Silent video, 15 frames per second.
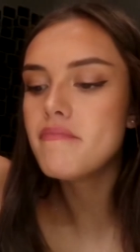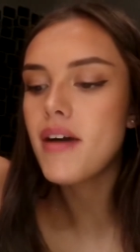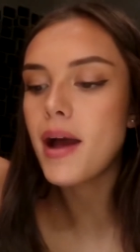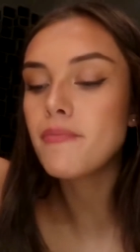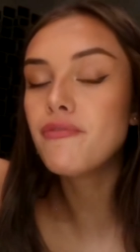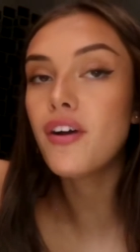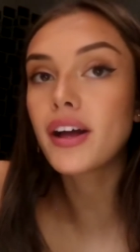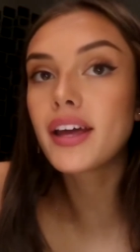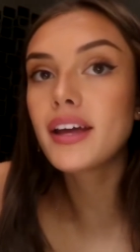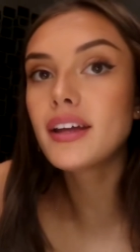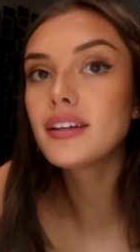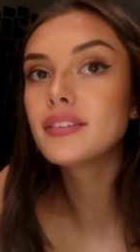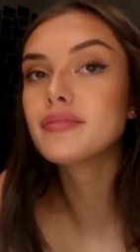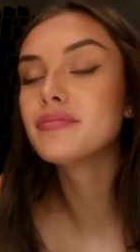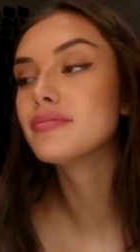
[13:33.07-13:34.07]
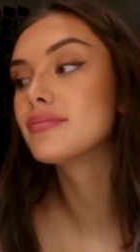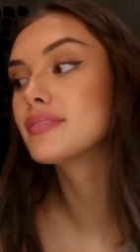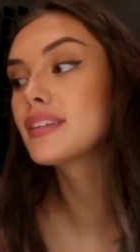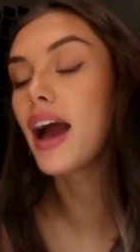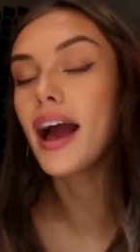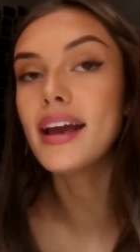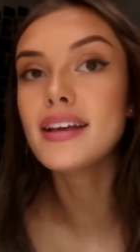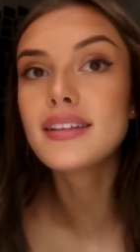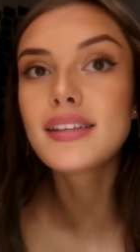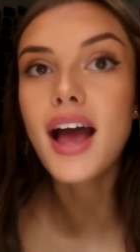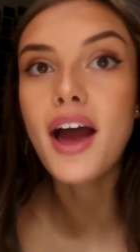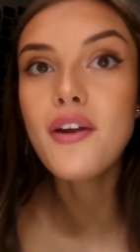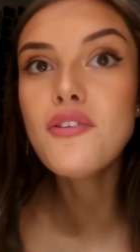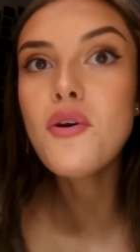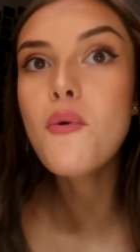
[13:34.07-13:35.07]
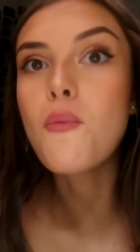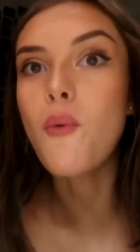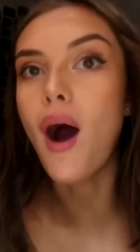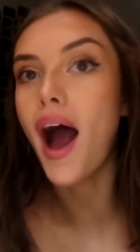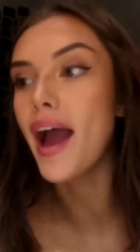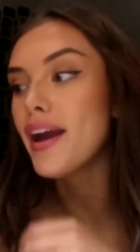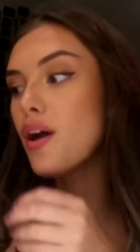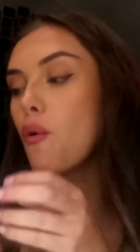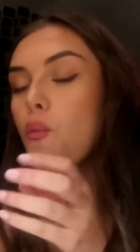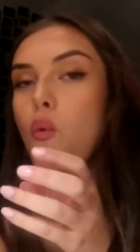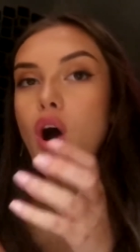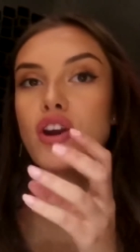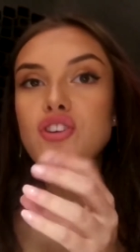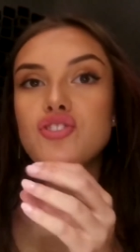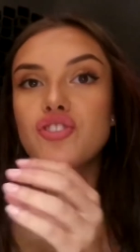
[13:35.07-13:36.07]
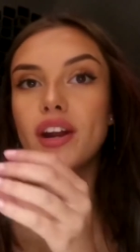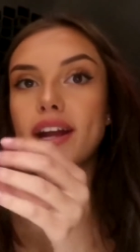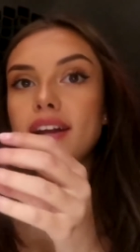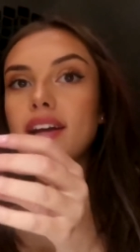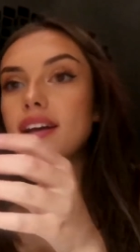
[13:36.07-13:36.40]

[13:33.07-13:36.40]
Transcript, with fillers: I'm fucking guys. I don't know why one drink.